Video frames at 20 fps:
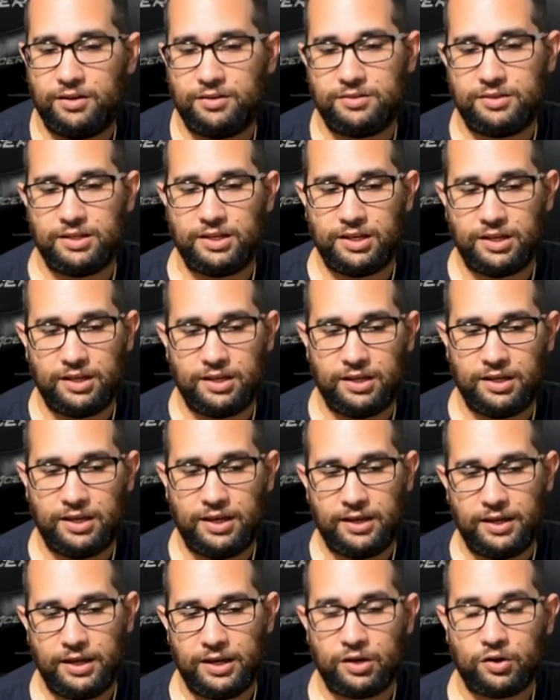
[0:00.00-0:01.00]
There's a,
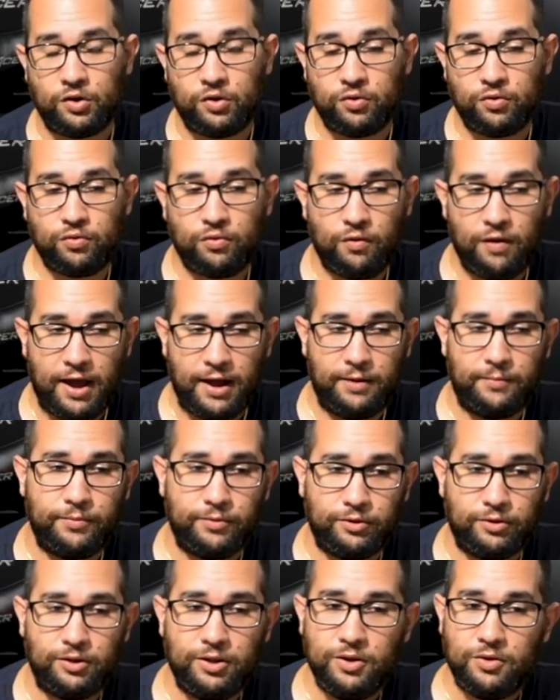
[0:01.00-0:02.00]
a
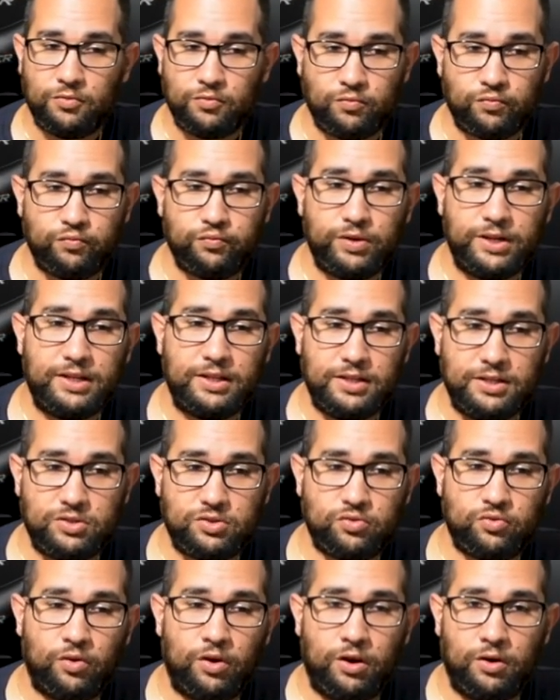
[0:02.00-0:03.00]
incredible, really
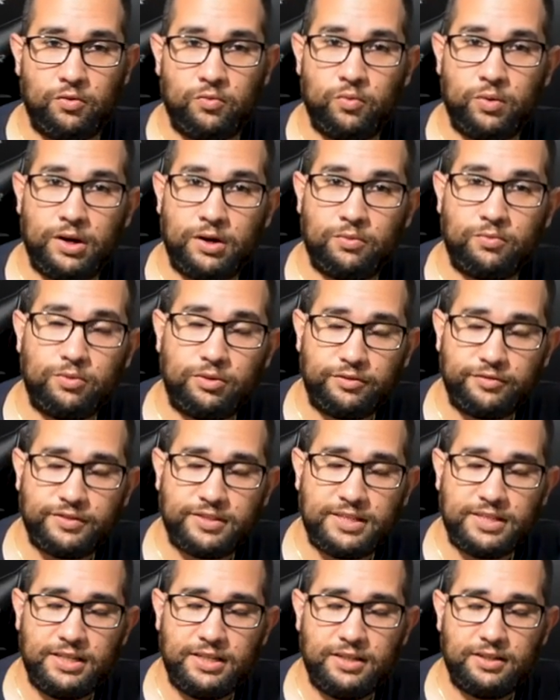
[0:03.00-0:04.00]
strong werewolf
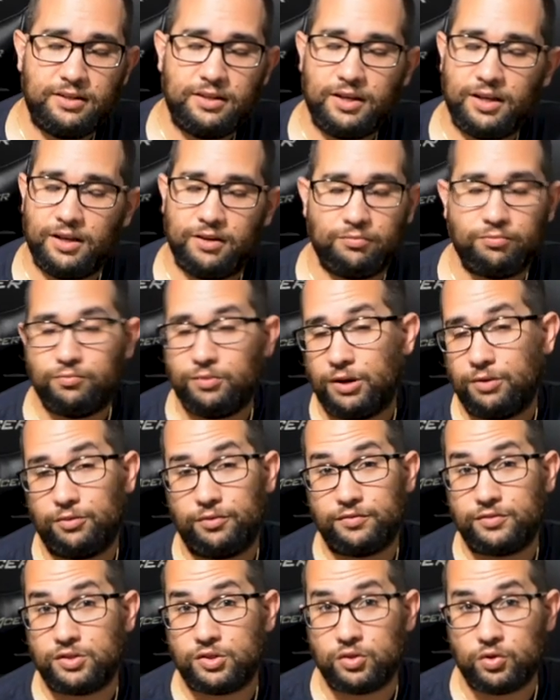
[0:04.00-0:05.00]
scene, a
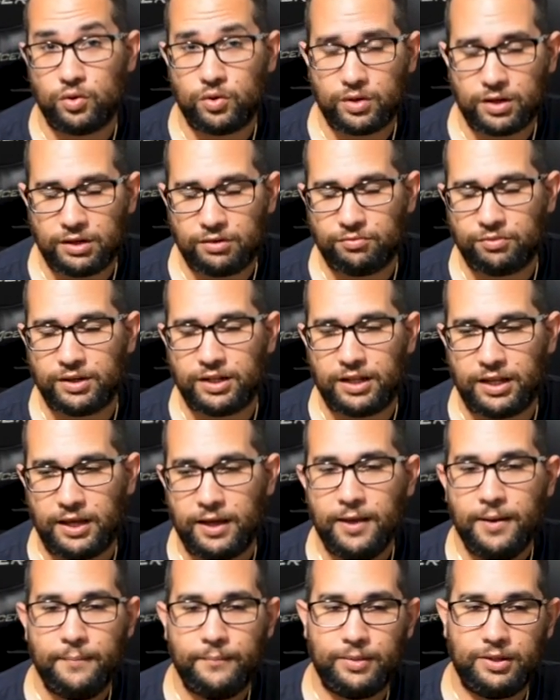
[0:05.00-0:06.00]
werewolf story,
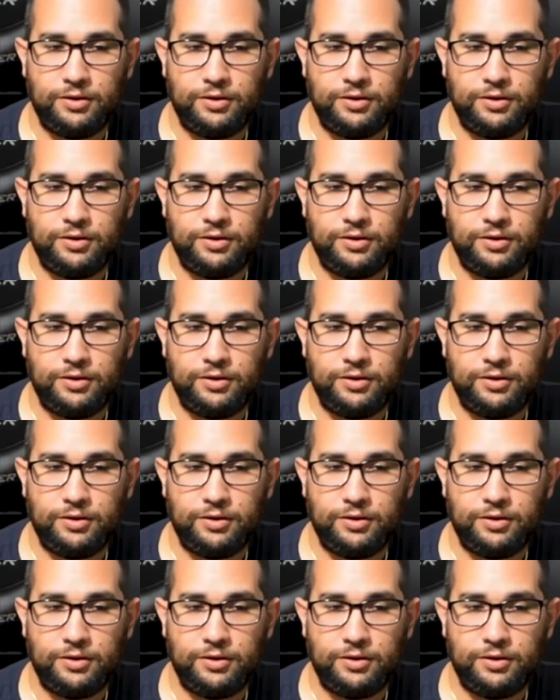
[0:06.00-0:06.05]
really.